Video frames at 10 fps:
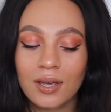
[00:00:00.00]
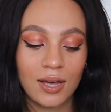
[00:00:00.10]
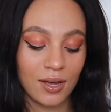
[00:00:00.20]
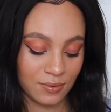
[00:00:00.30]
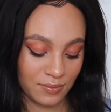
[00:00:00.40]

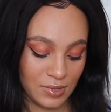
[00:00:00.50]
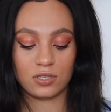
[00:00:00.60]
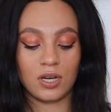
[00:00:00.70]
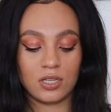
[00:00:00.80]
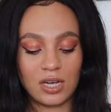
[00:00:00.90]
Okay?
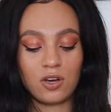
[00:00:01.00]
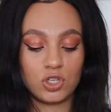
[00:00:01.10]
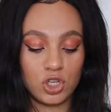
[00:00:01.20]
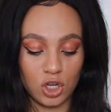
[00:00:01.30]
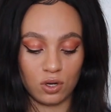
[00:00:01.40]
So I
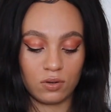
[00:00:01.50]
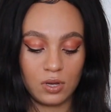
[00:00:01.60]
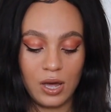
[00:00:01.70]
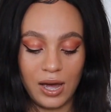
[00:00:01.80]
got 2.